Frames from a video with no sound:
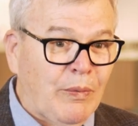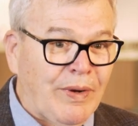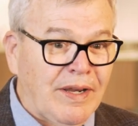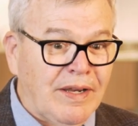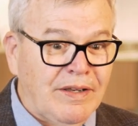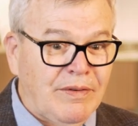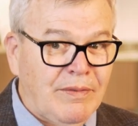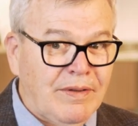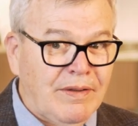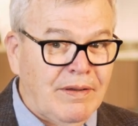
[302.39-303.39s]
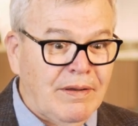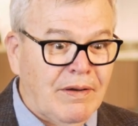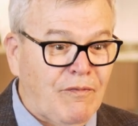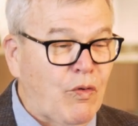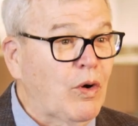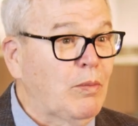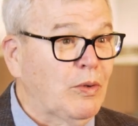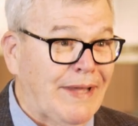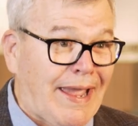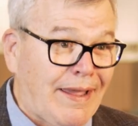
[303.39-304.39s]
We need
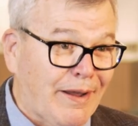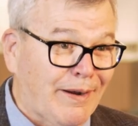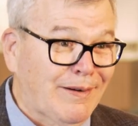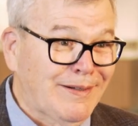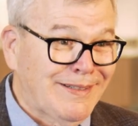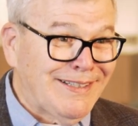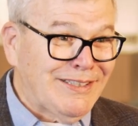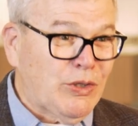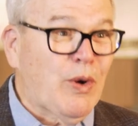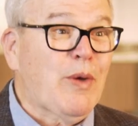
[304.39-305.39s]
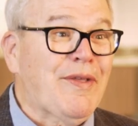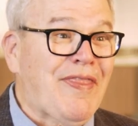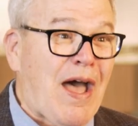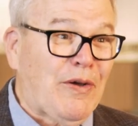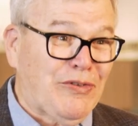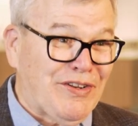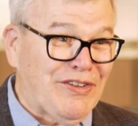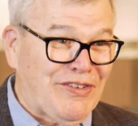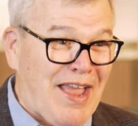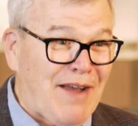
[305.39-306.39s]
affordable daycare. 21,000
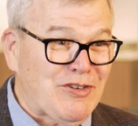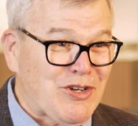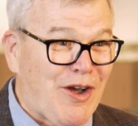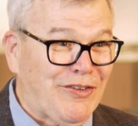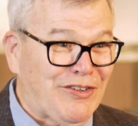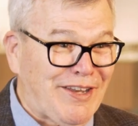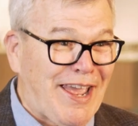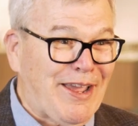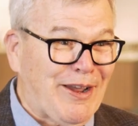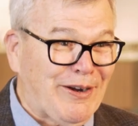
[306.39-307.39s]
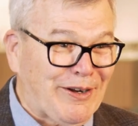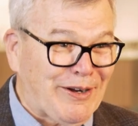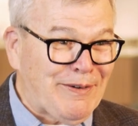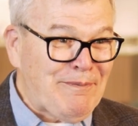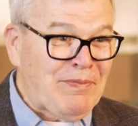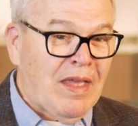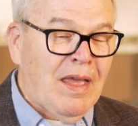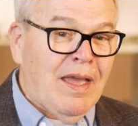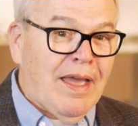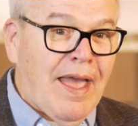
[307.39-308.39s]
is the average cost of daycare here.
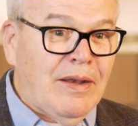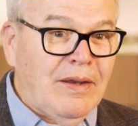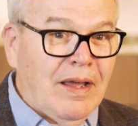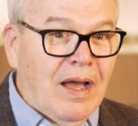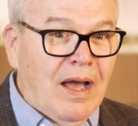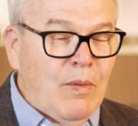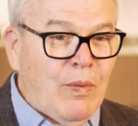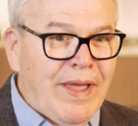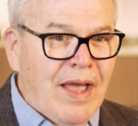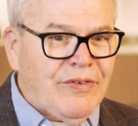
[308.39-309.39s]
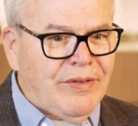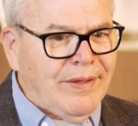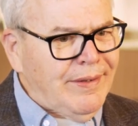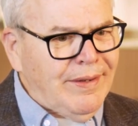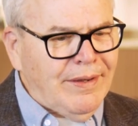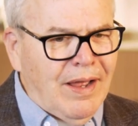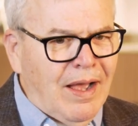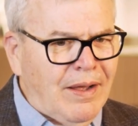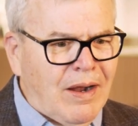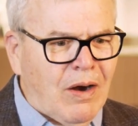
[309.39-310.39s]
And we actually
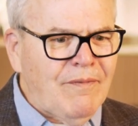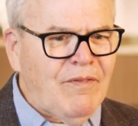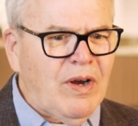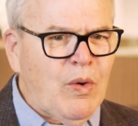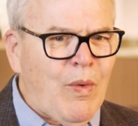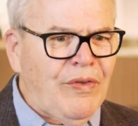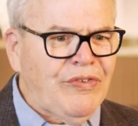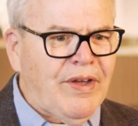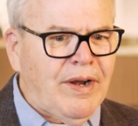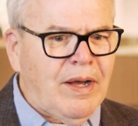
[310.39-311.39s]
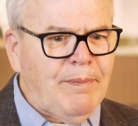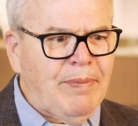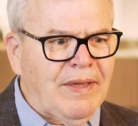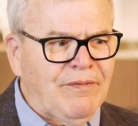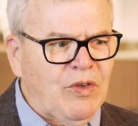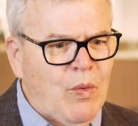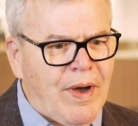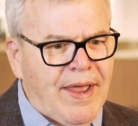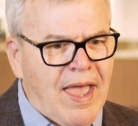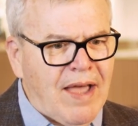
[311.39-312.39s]
uh, aren't very well set up if you
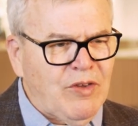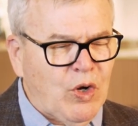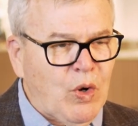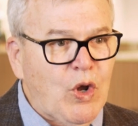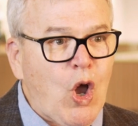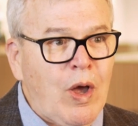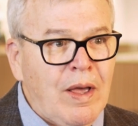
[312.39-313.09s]
want to have your own